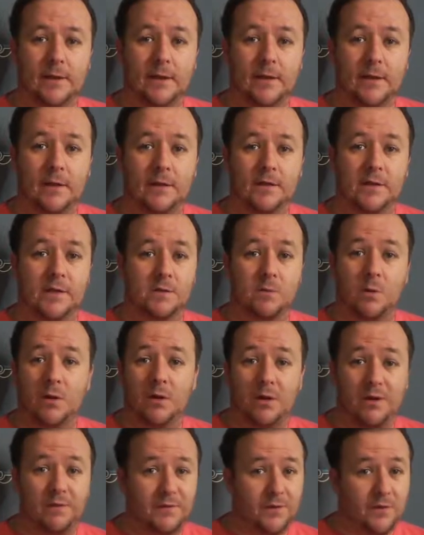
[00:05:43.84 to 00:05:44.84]

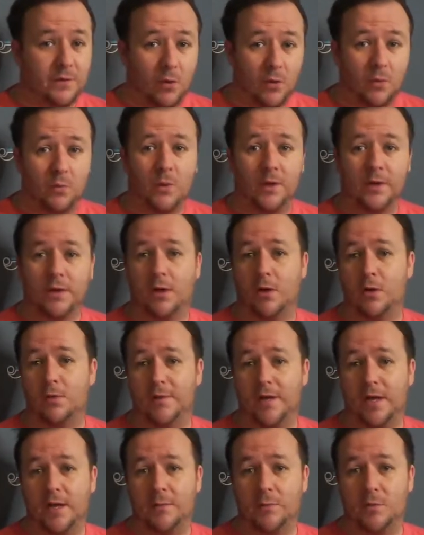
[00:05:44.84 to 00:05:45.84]
Sassuolo have not won a home
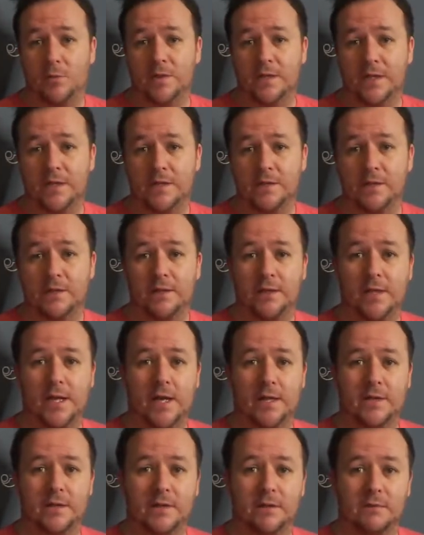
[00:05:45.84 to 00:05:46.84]
game all season
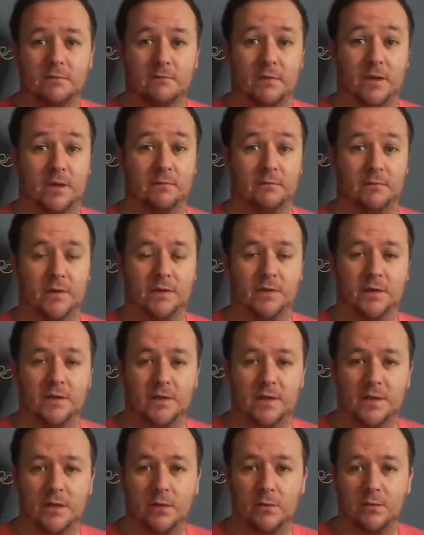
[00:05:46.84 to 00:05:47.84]
yet, and as you can
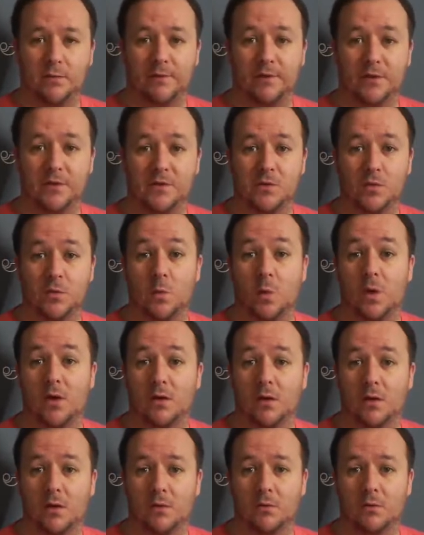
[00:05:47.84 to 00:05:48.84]
tell, they've only scored 1
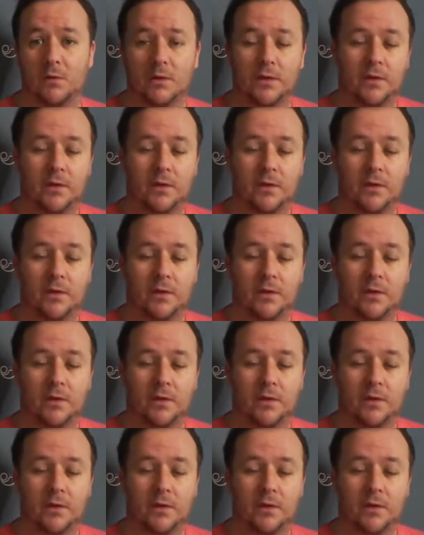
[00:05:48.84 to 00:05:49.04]
goal.